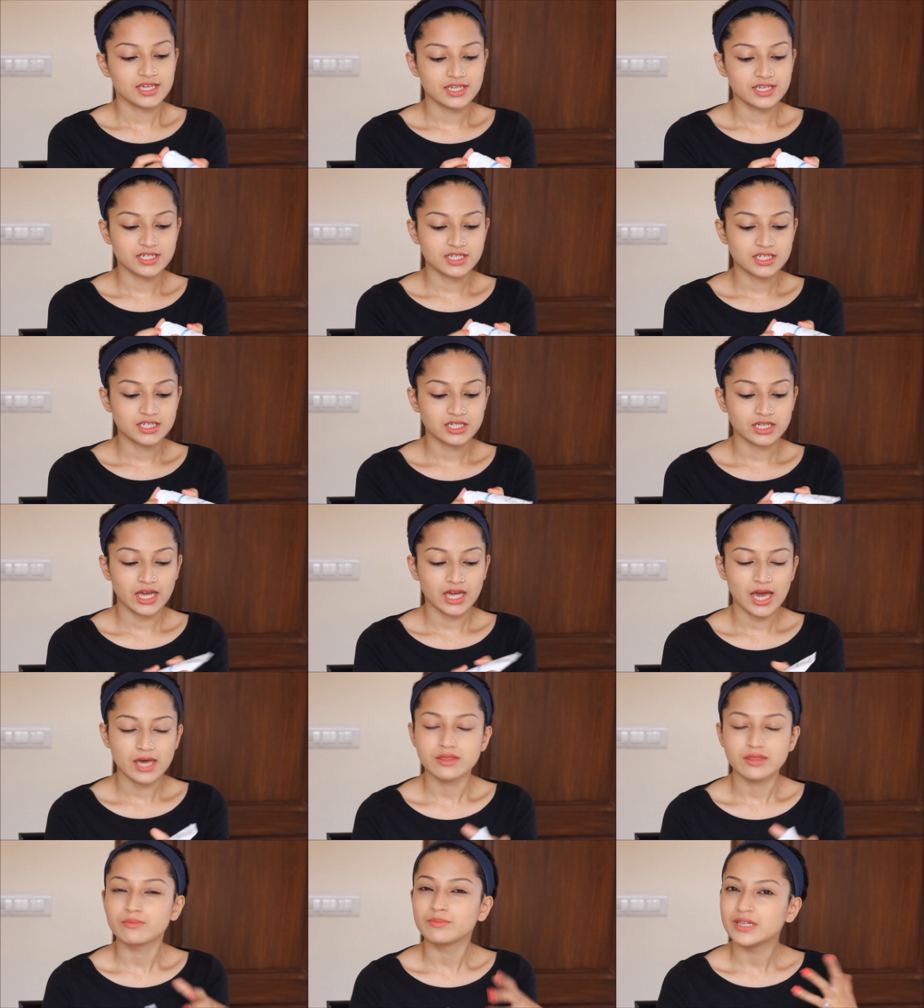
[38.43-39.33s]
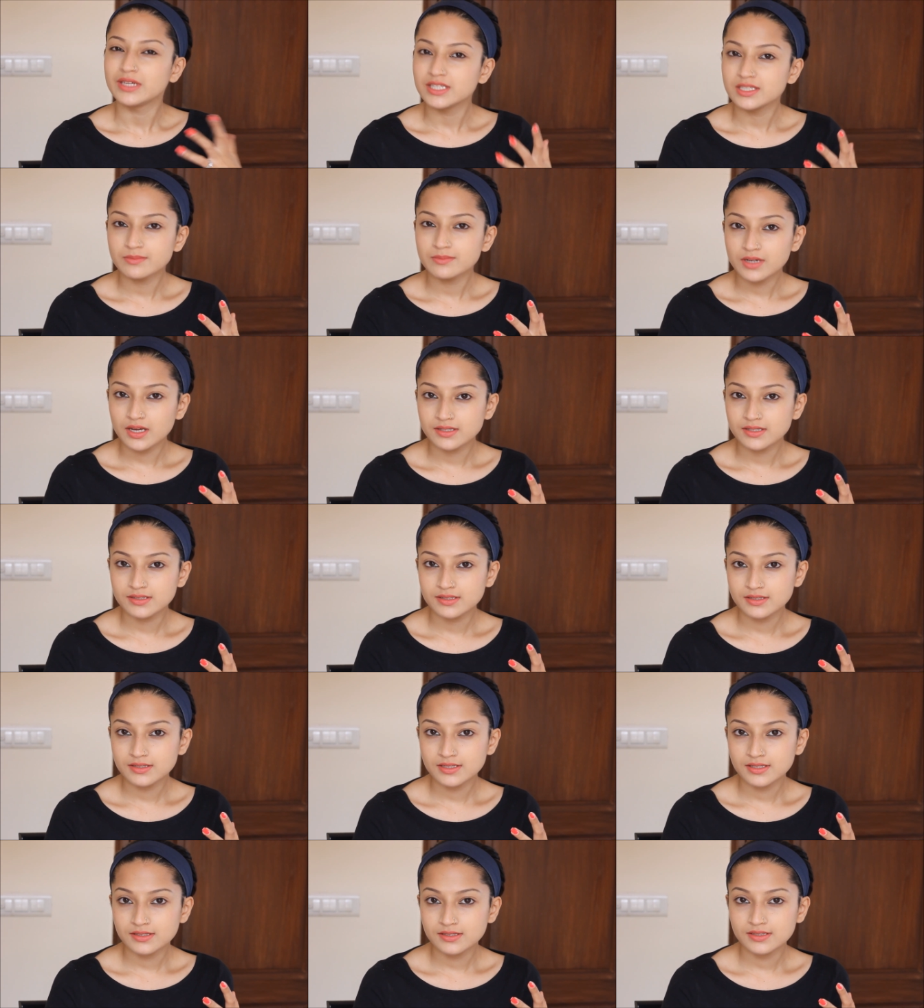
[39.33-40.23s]
It has medium
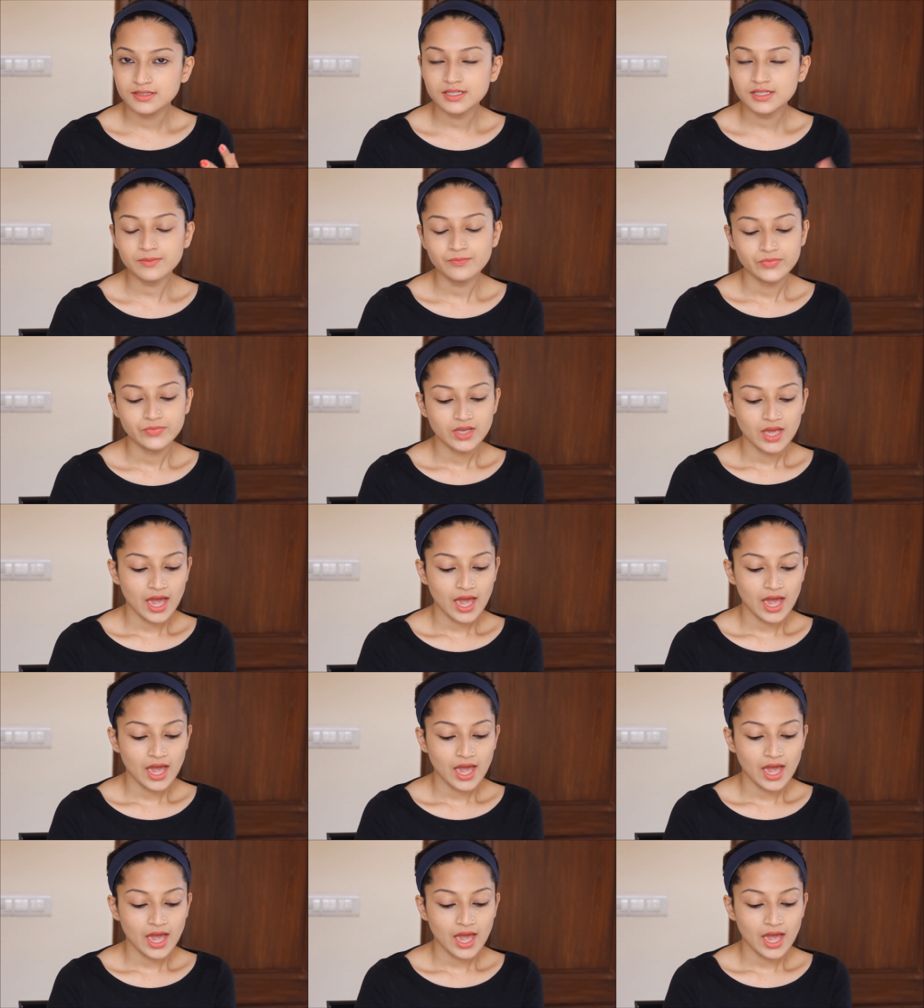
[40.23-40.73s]
consistency